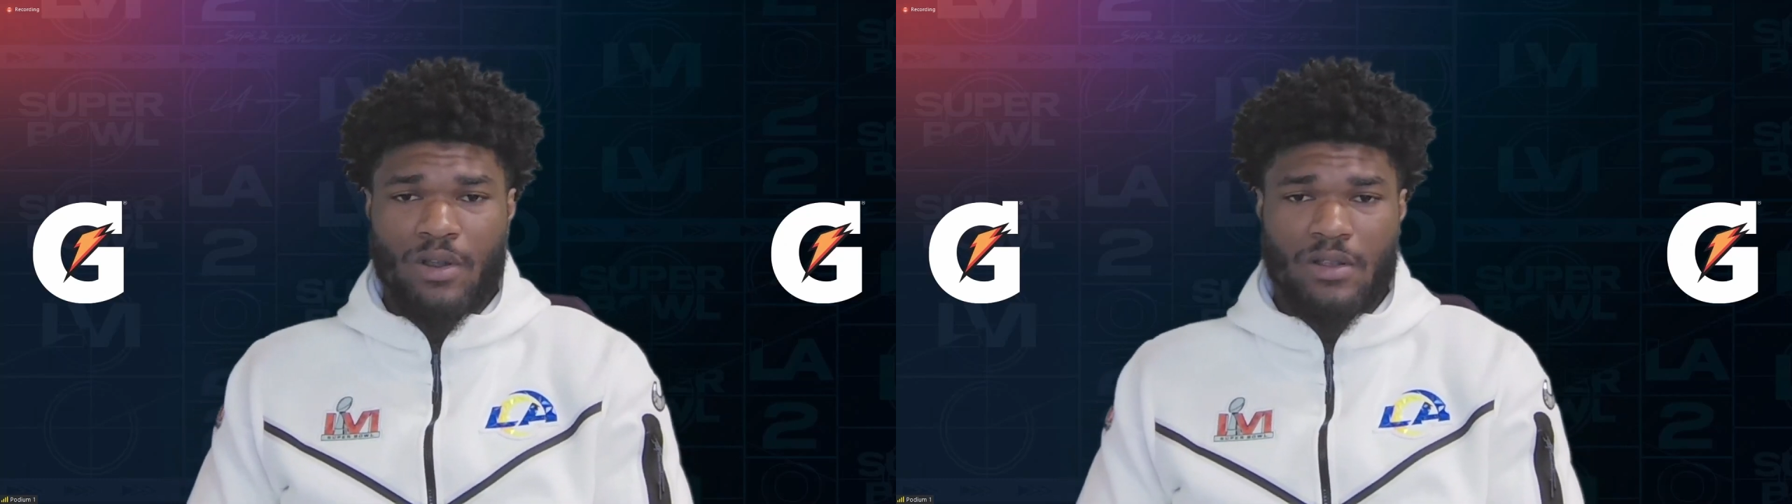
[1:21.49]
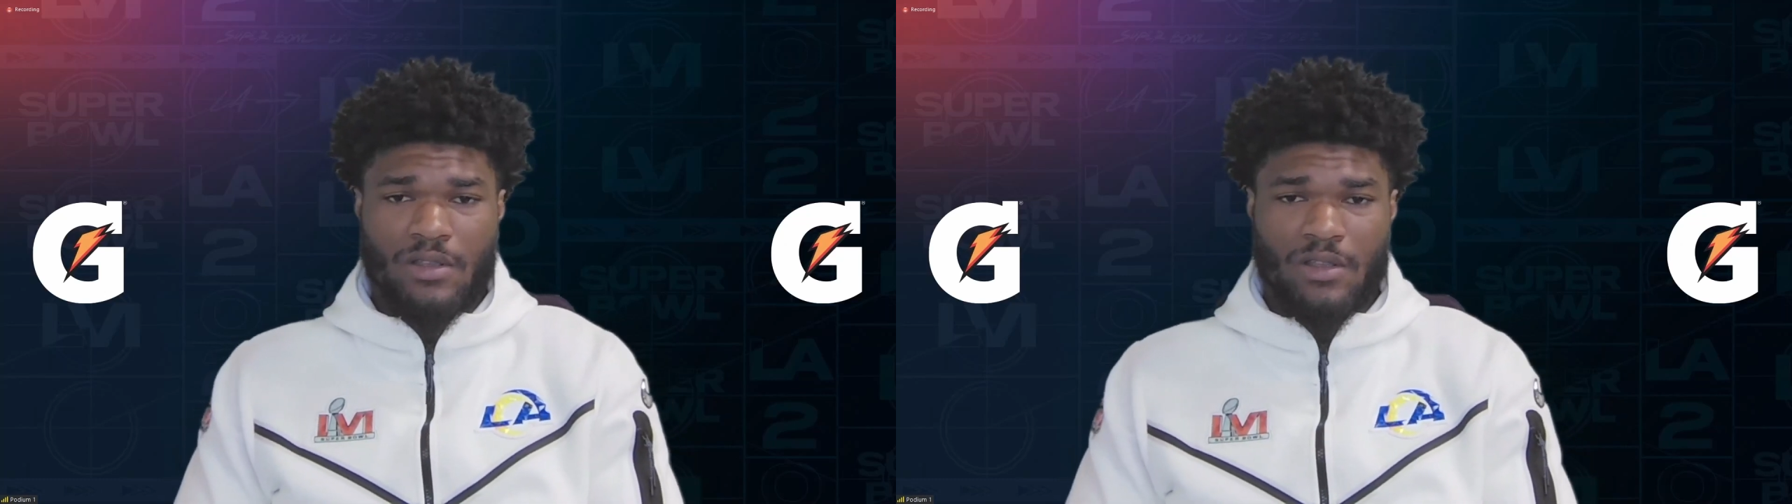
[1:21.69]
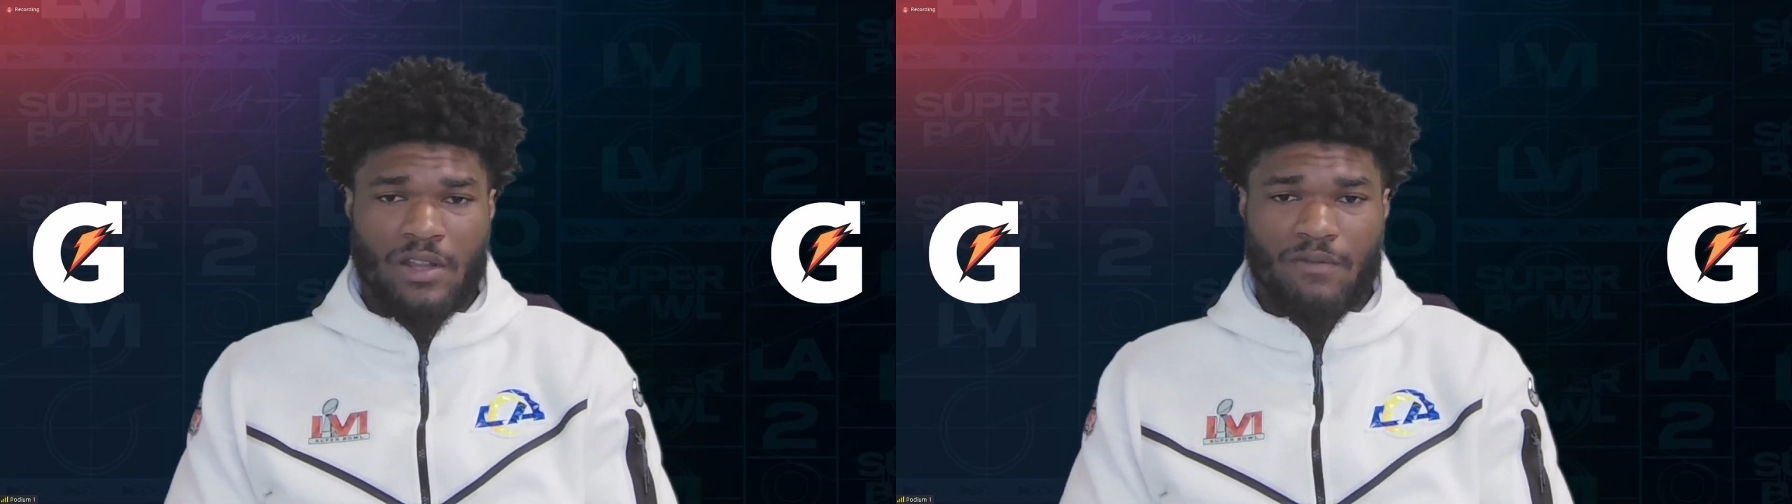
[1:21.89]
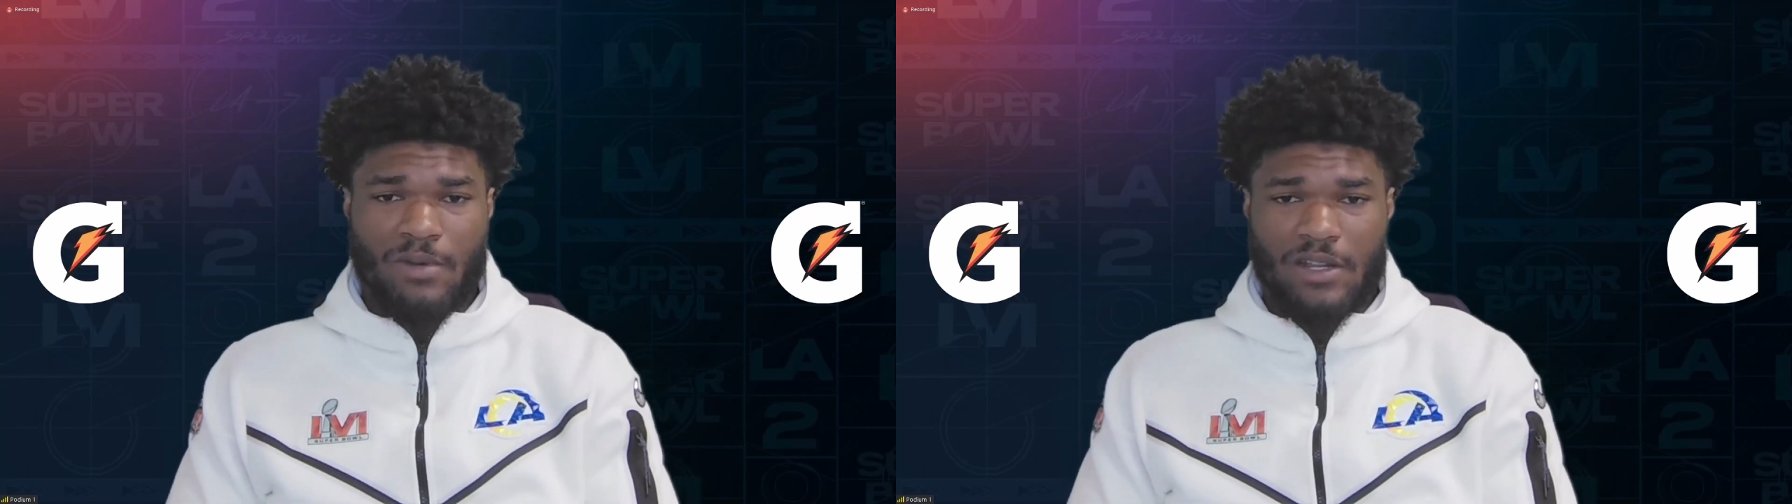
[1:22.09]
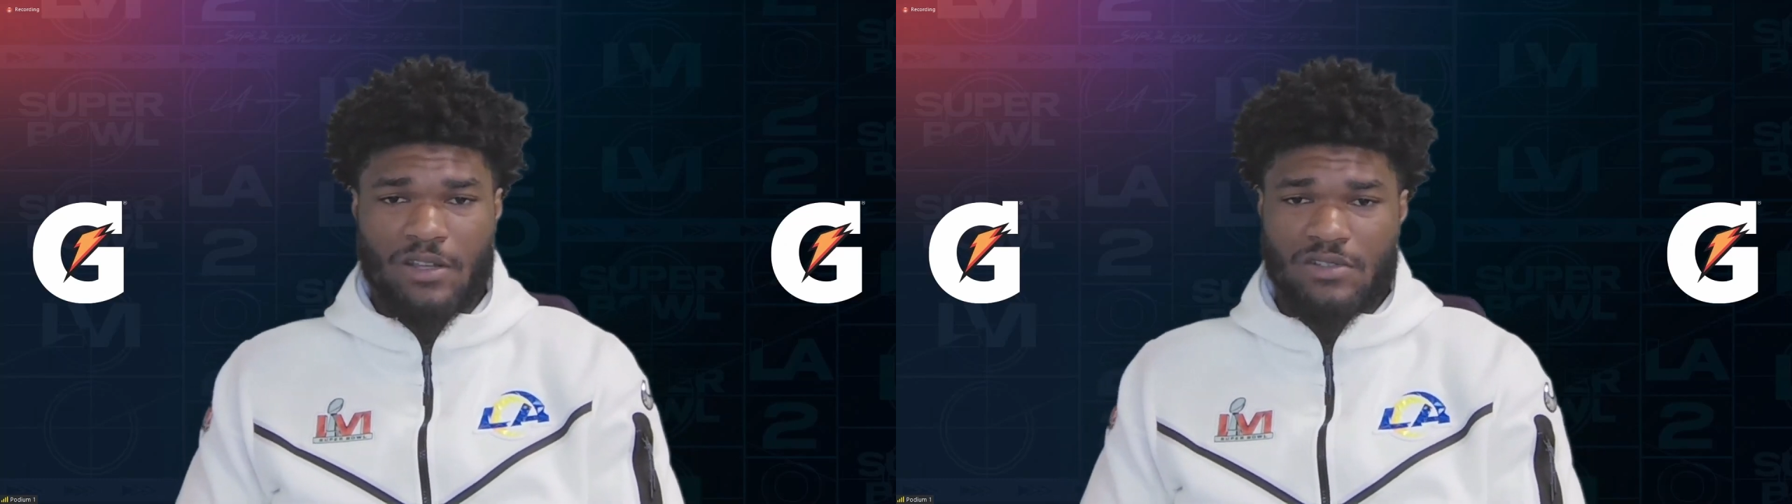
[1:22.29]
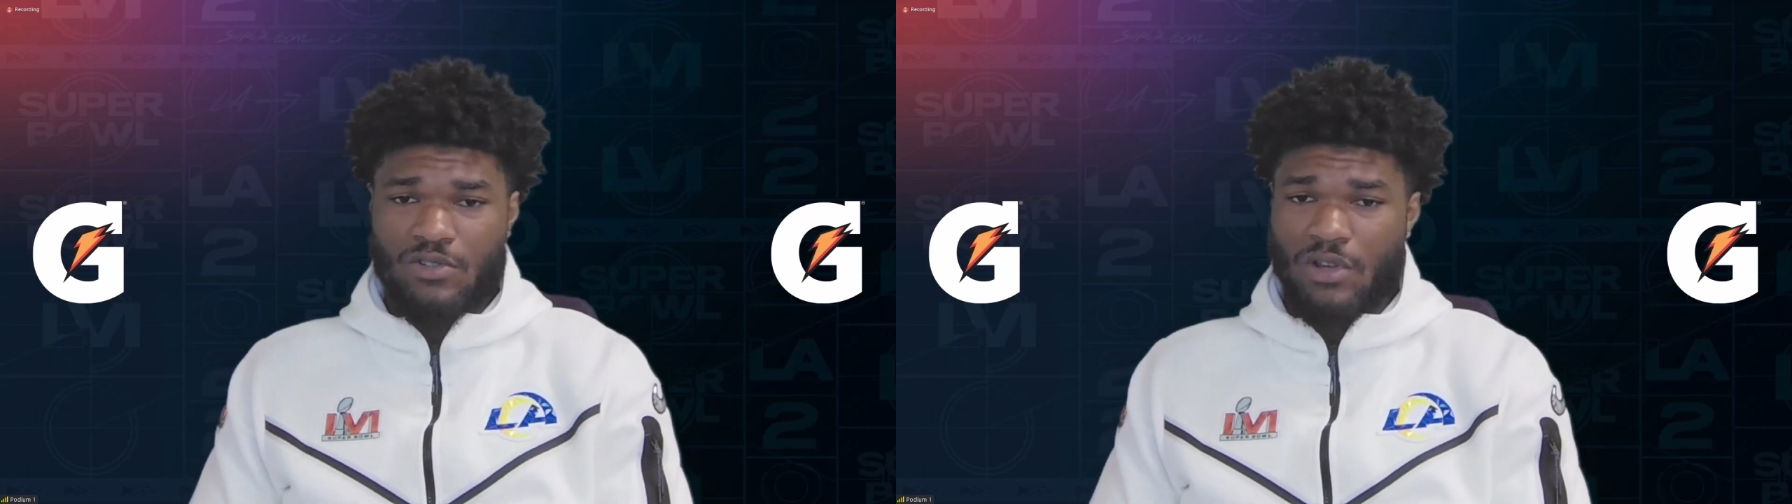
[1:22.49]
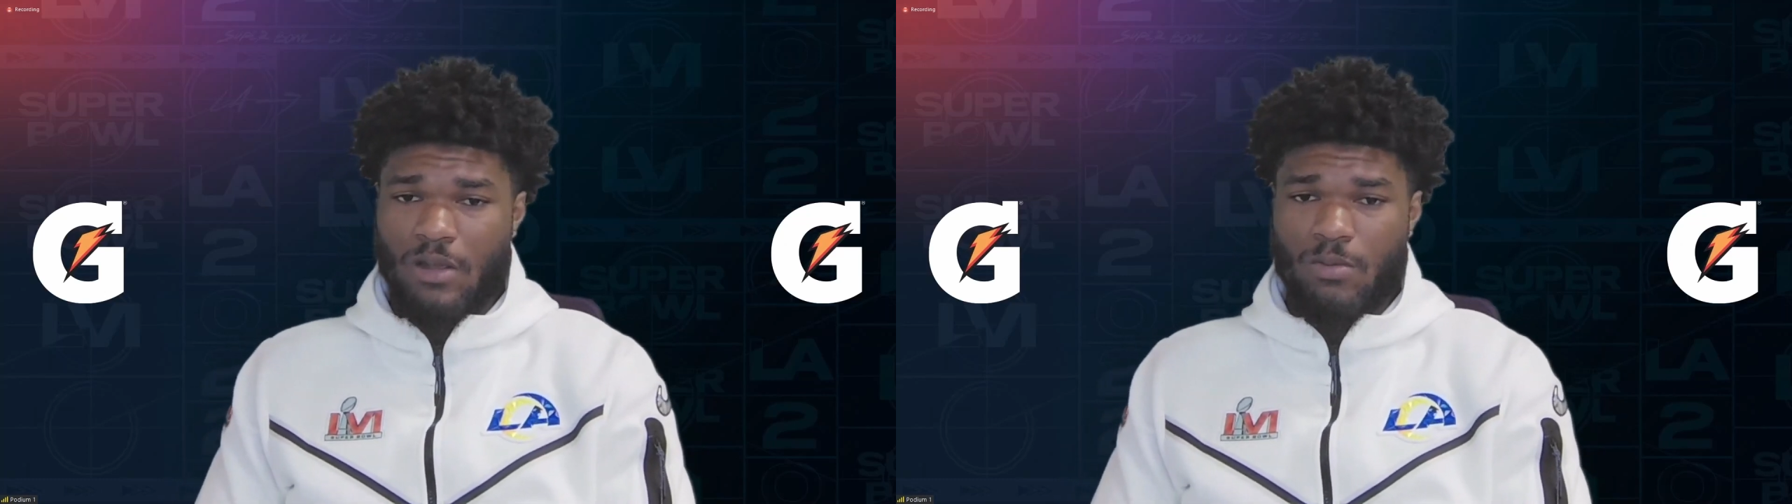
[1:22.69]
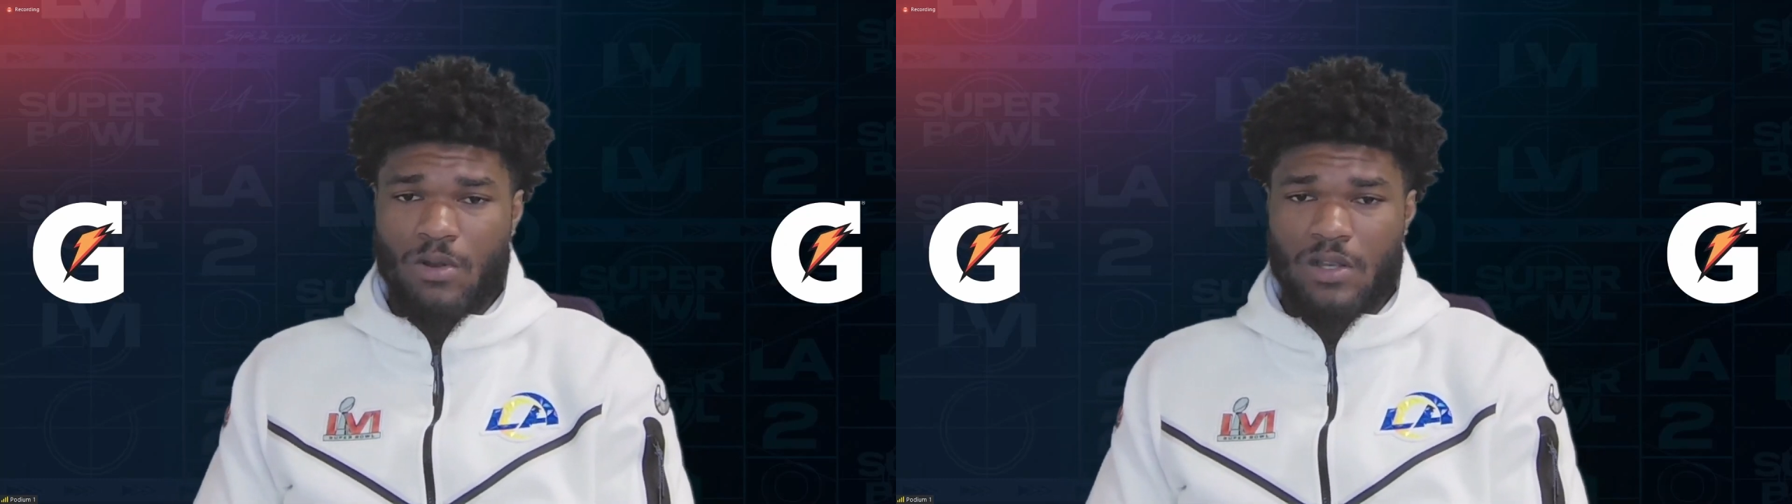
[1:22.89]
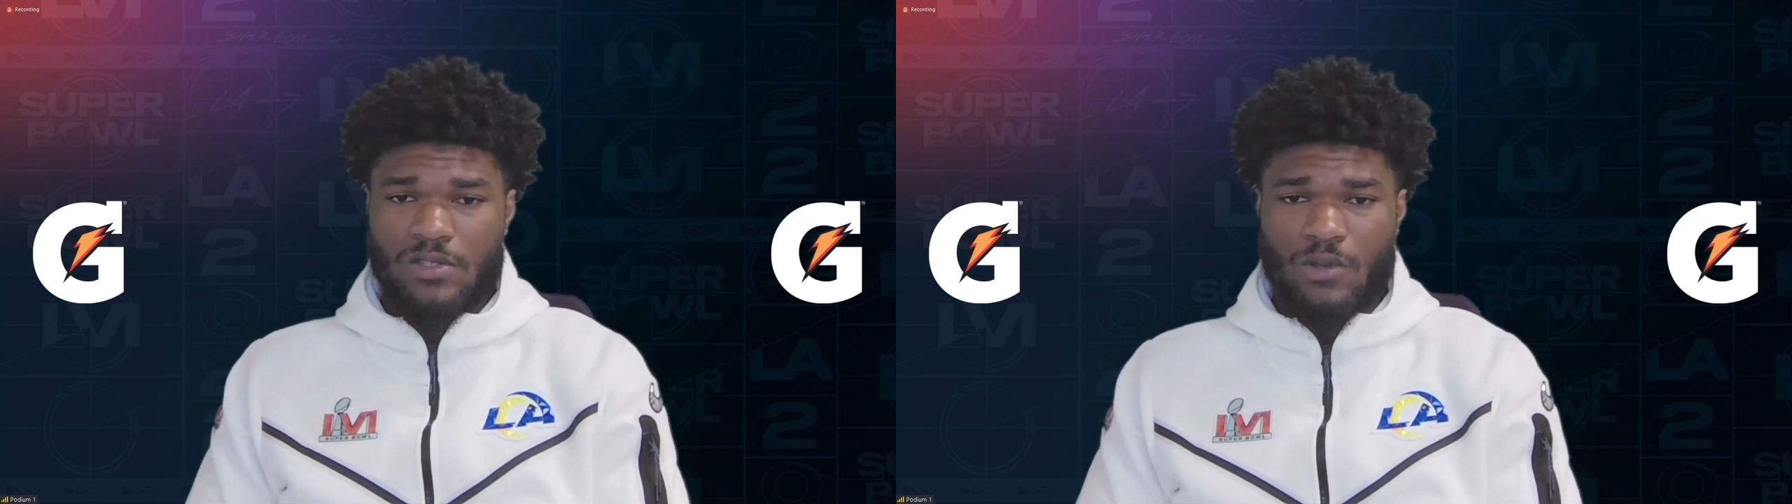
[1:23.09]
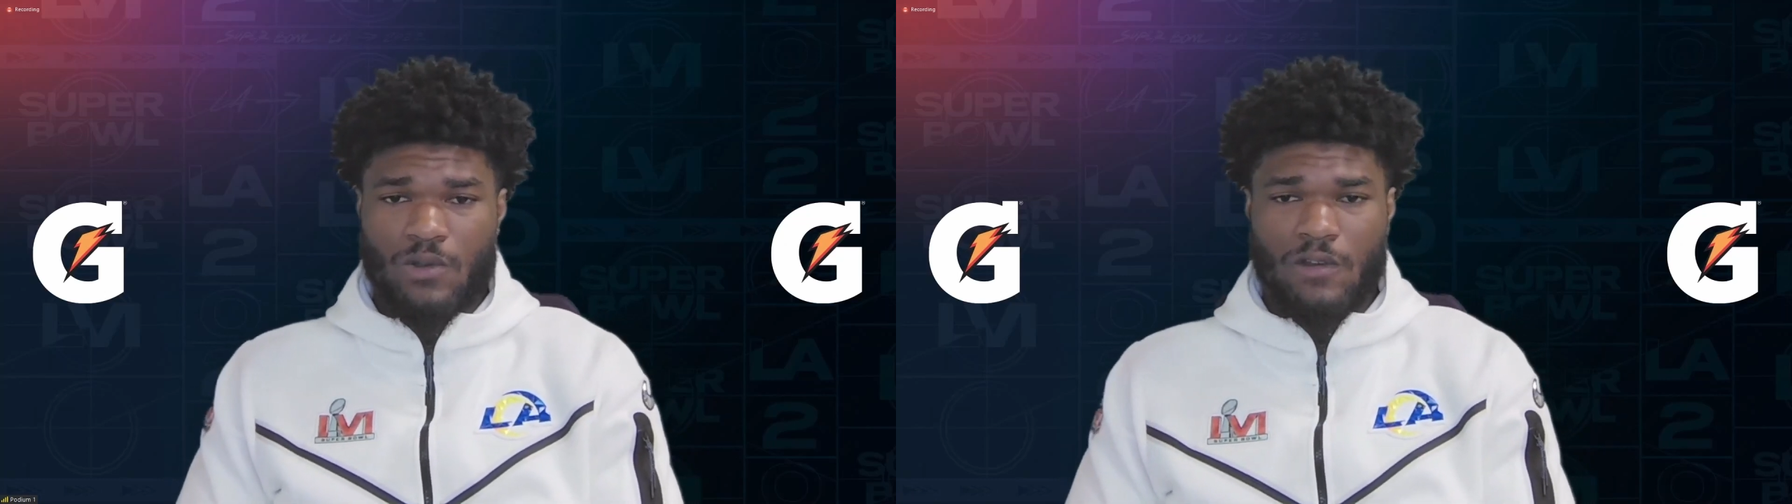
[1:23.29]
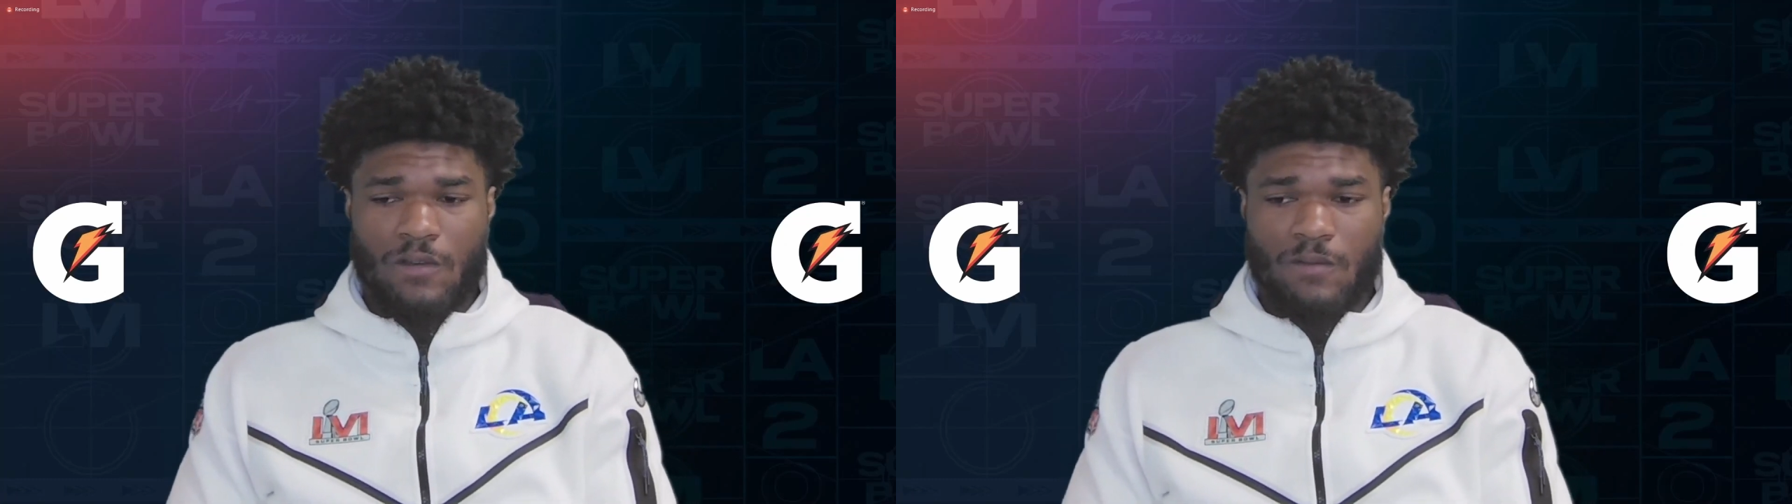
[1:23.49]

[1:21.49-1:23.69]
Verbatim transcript: and everybody else to do their part. So, um,